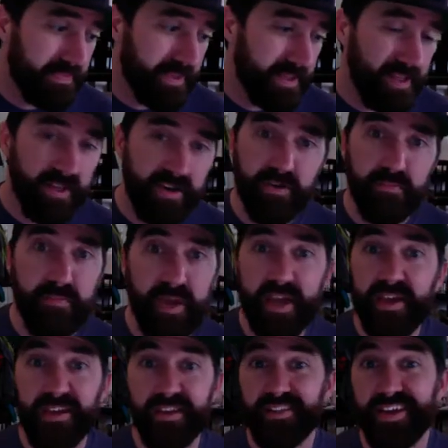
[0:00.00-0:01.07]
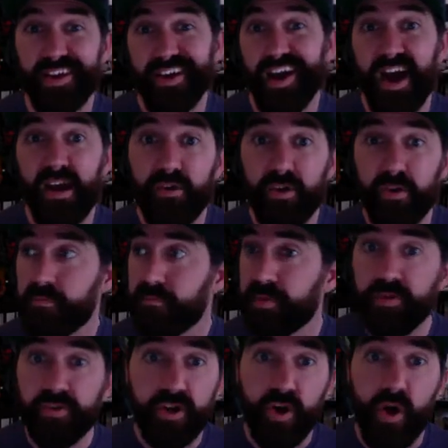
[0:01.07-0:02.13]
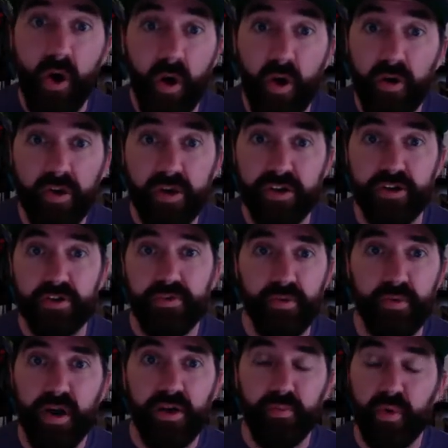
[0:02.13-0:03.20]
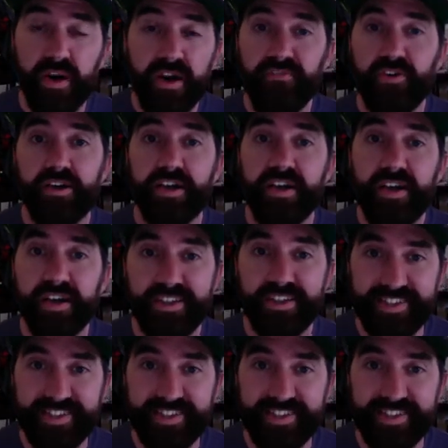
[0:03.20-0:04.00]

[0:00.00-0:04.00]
making, like, I don't know, build a car in your garage, whatever it is.